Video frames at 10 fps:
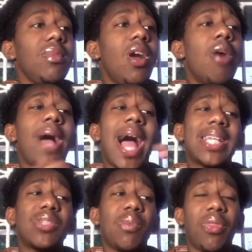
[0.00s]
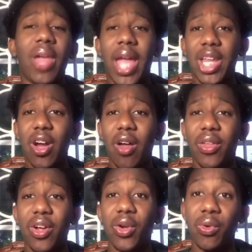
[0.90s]
As with any
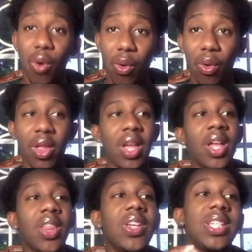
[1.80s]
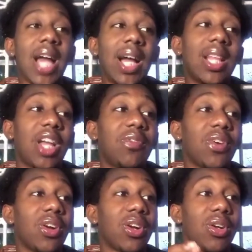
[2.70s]
other goal, the tagline
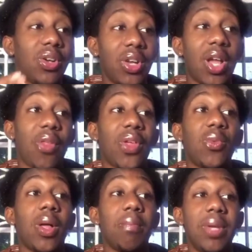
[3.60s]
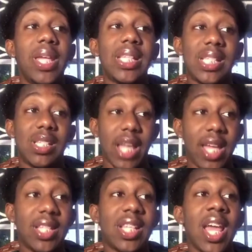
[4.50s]
for good health and well-being
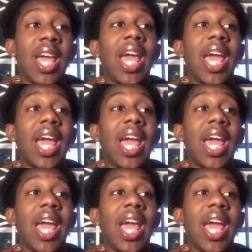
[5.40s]
states,